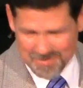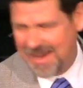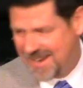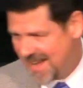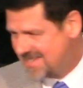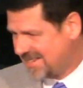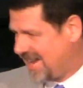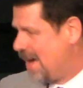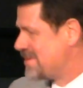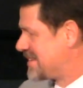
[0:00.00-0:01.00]
My dad's the
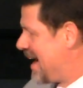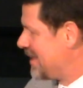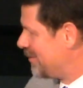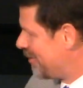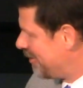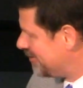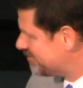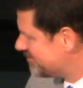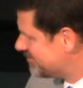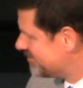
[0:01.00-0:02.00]
calmest guy in the world.
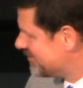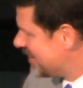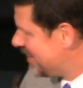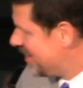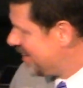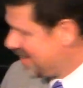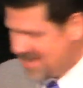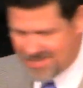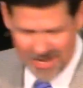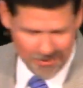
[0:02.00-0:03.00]

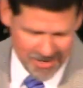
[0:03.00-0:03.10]
He said,